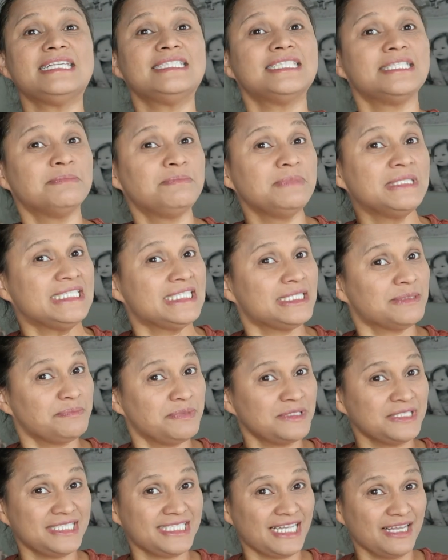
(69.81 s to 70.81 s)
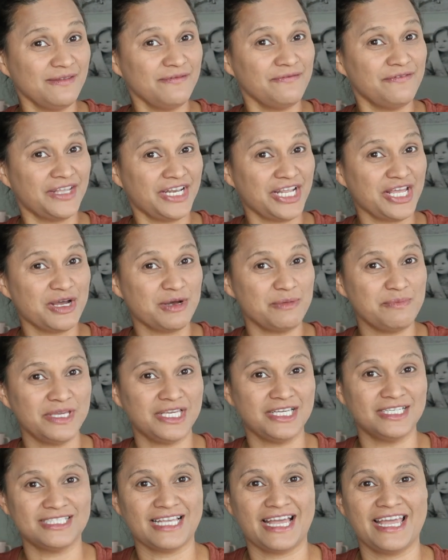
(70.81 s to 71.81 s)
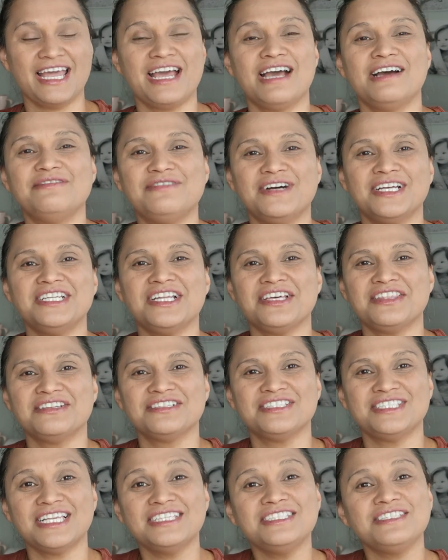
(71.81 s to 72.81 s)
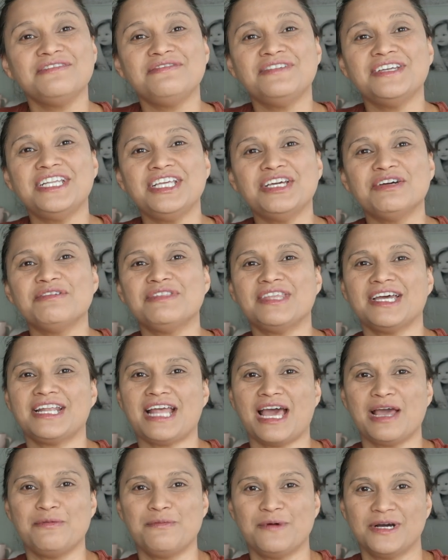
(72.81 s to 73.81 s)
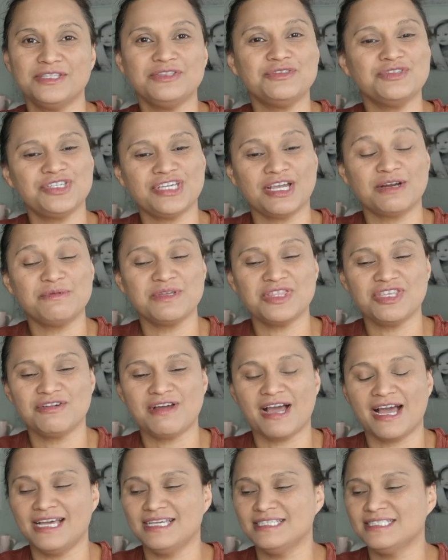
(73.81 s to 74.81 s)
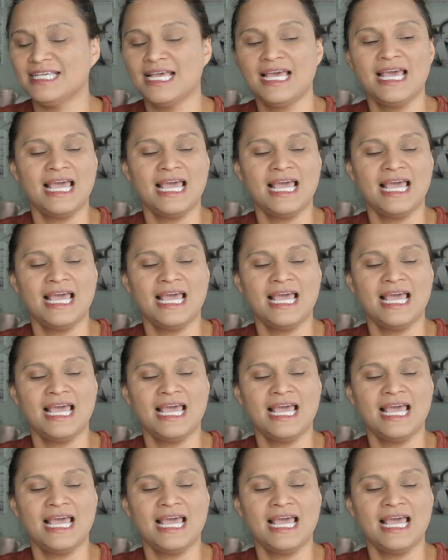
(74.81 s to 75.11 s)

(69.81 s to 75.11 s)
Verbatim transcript: Simply Simple Scent video because I have another Scentsy video that I want to share with you guys.